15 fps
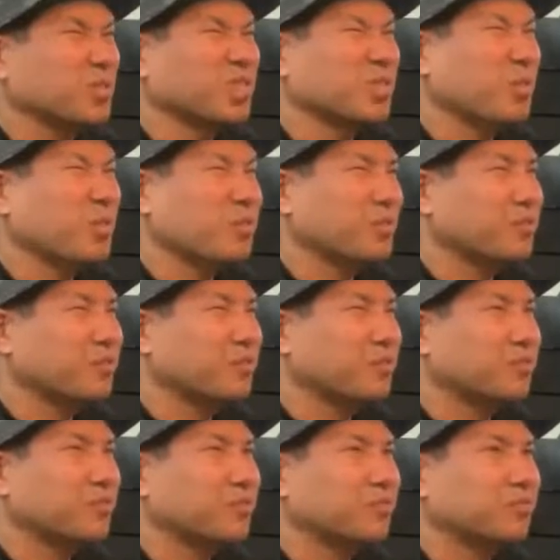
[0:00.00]
was it maybe
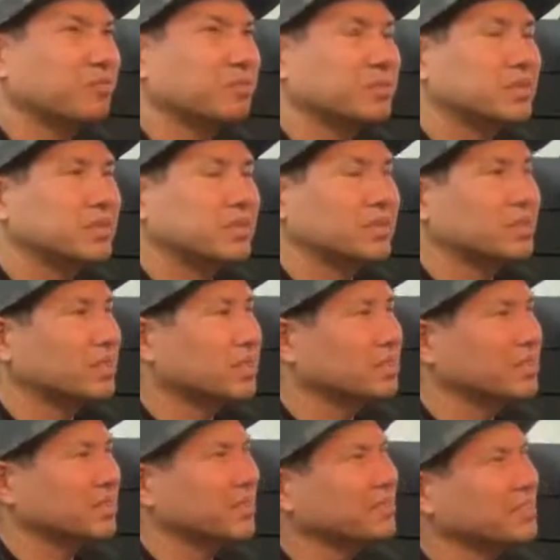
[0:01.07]

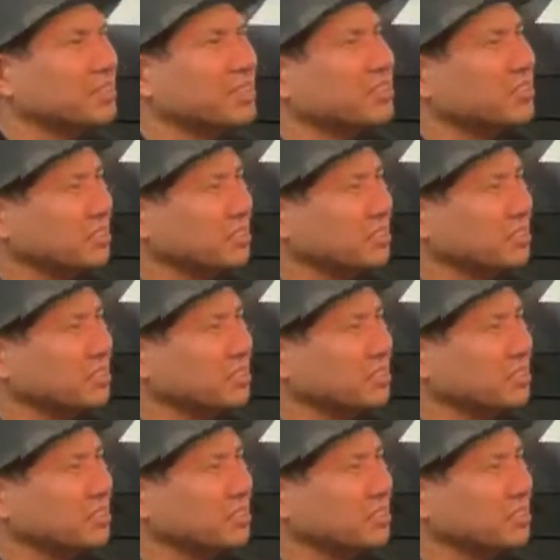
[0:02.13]
16, 17